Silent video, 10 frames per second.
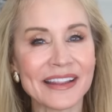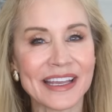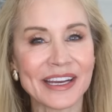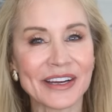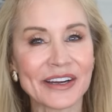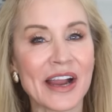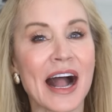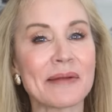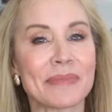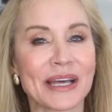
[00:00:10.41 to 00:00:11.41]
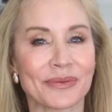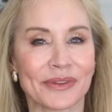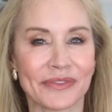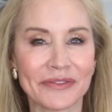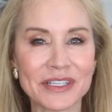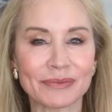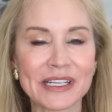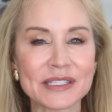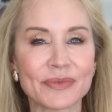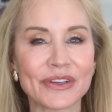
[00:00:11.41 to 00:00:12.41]
there, I'm Beth with 50
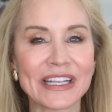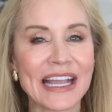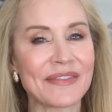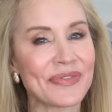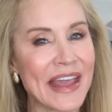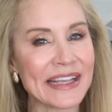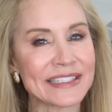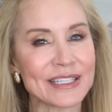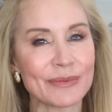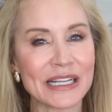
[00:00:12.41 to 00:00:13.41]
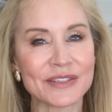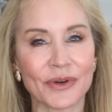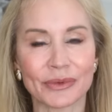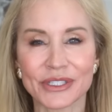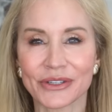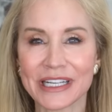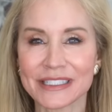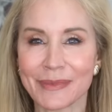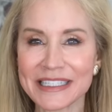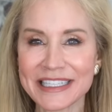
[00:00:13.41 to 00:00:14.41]
Plus Beauty, and thanks so much for returning
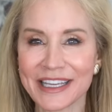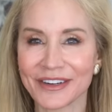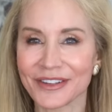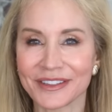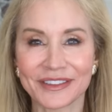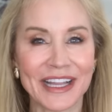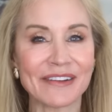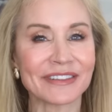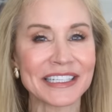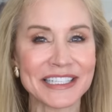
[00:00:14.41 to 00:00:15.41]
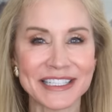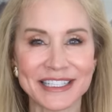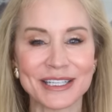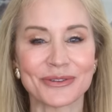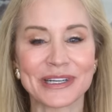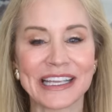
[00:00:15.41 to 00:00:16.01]
to my channel. Lovely to see you